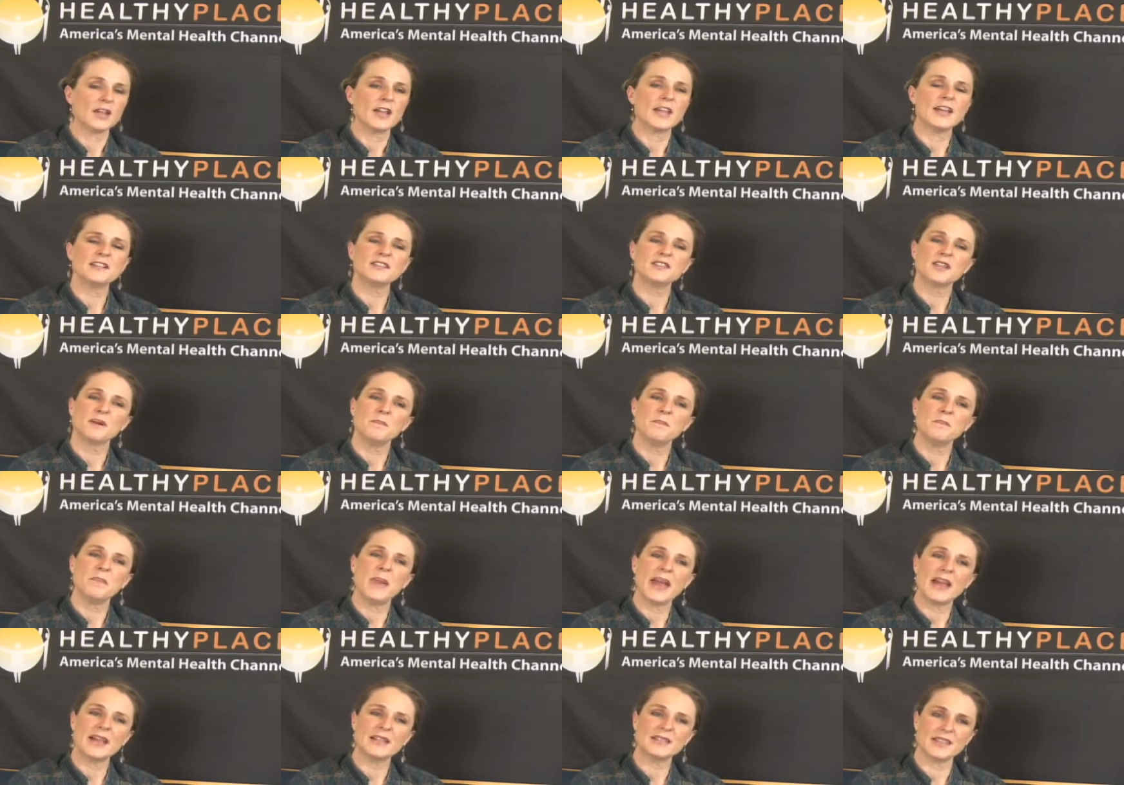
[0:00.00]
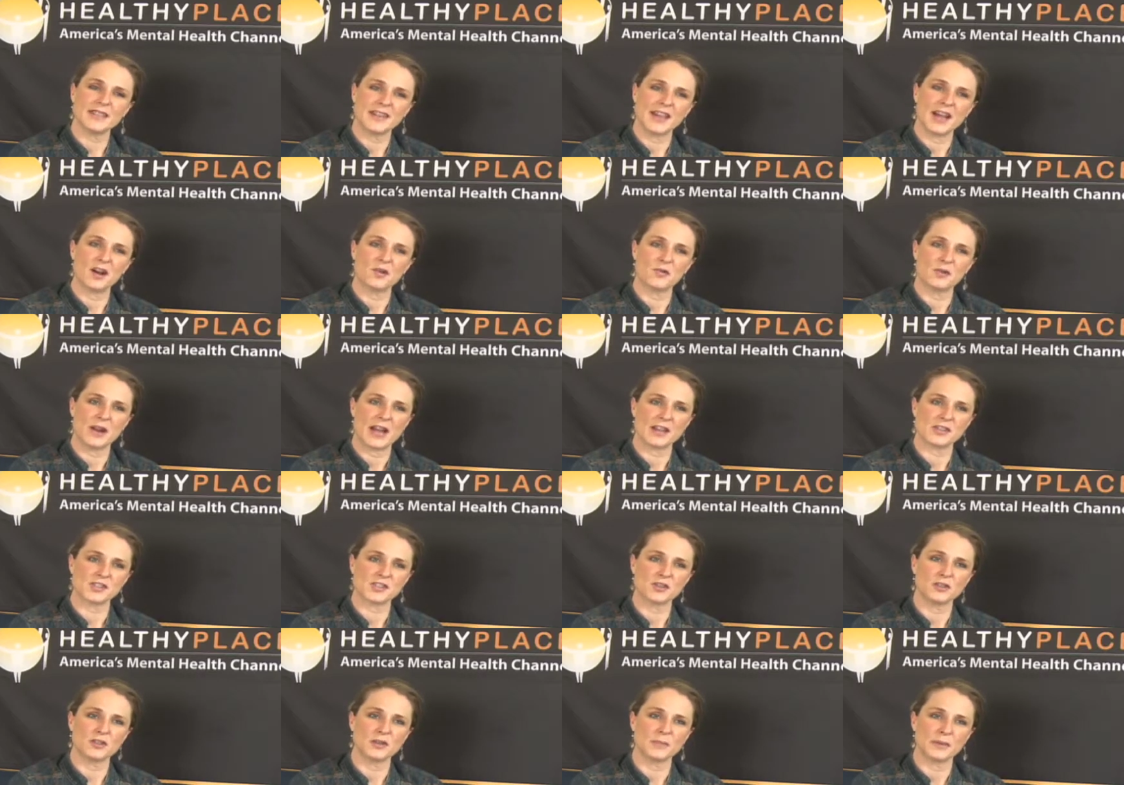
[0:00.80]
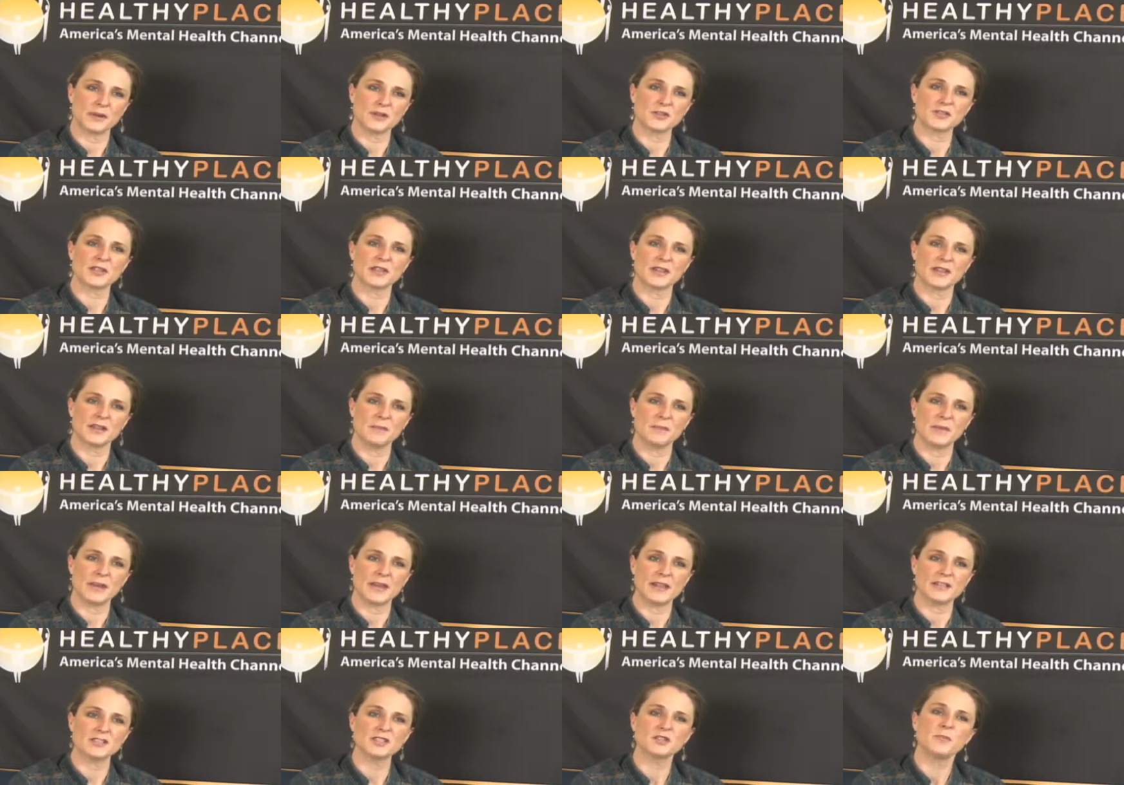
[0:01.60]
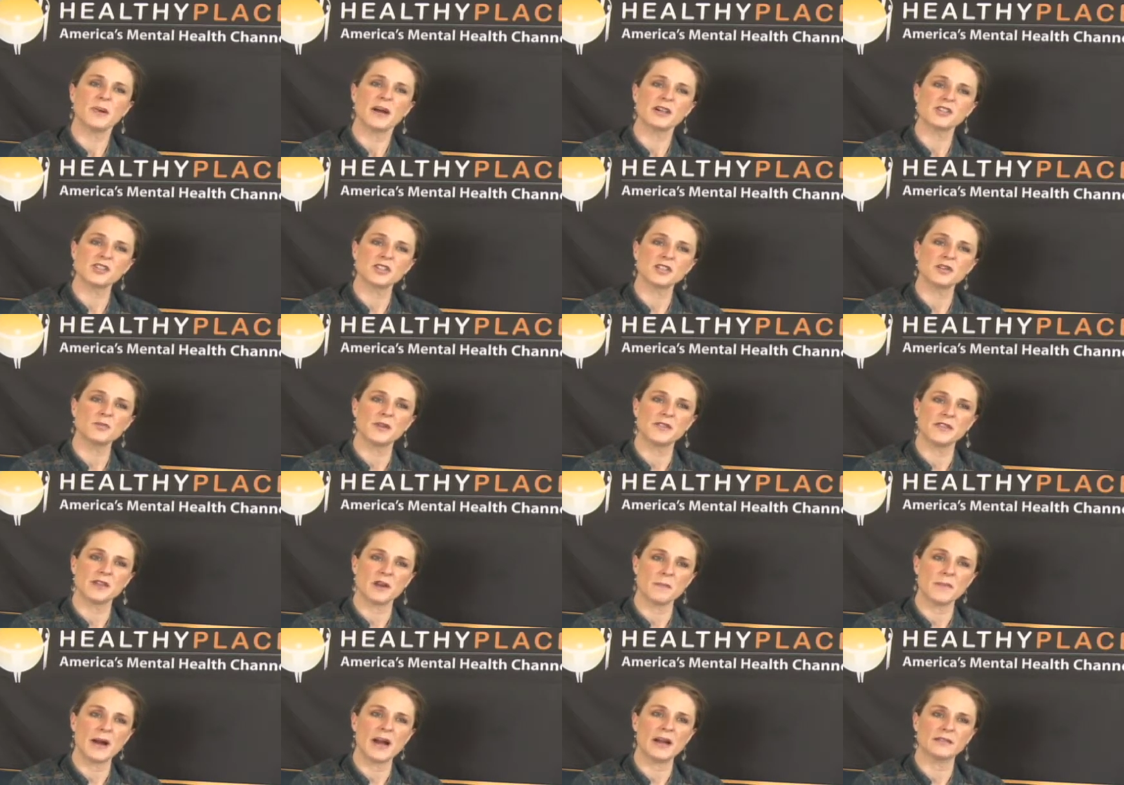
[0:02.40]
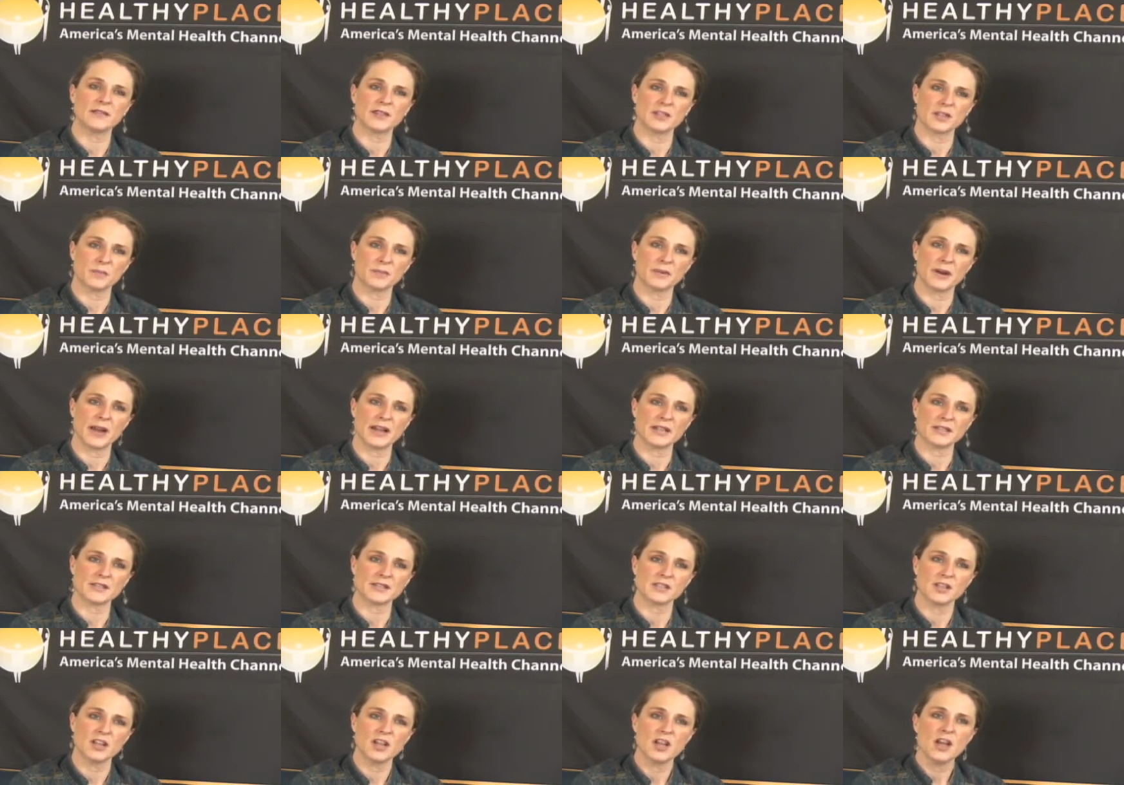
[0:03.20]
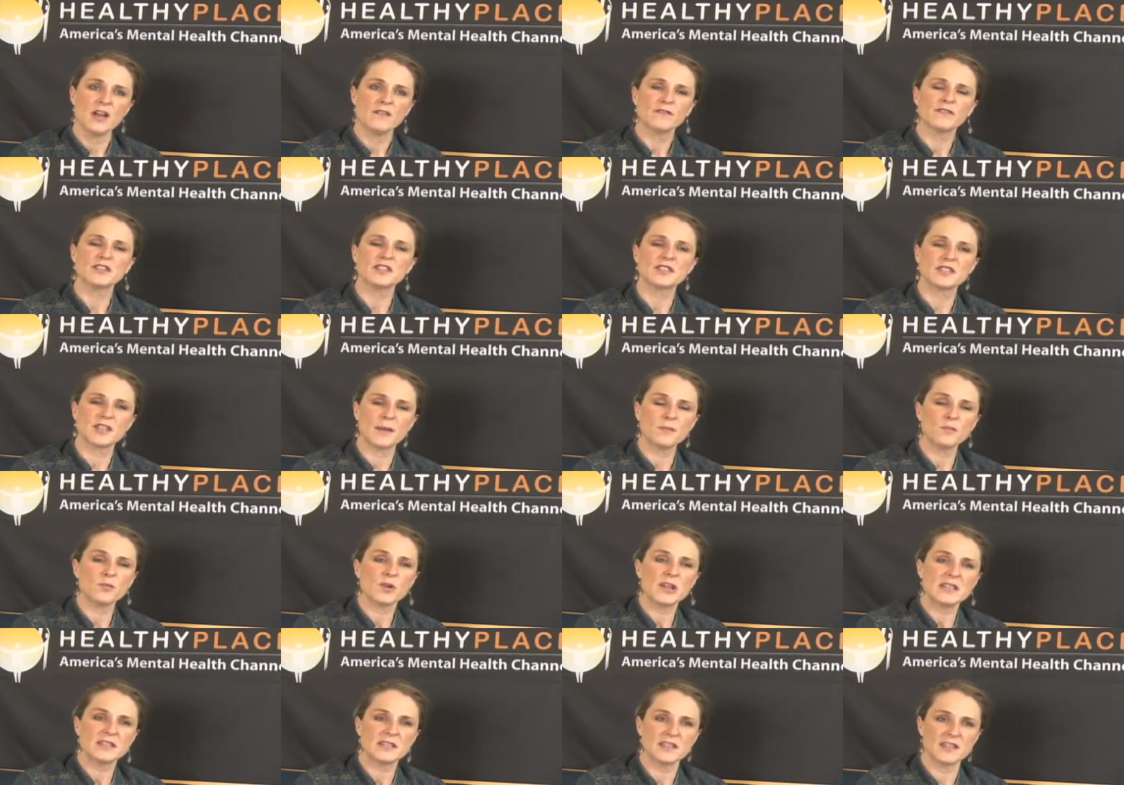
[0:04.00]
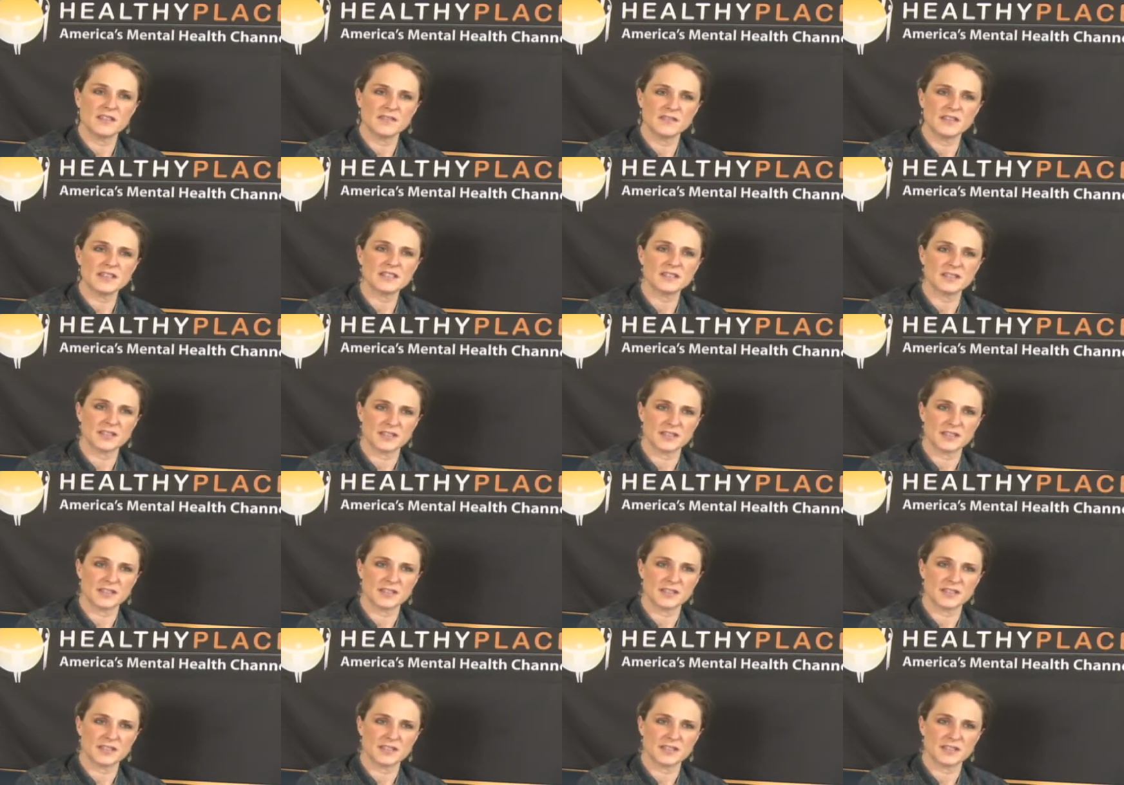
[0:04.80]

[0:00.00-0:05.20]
It's amazing how rational a person can be, especially when they're mildly depressed. For some reason in this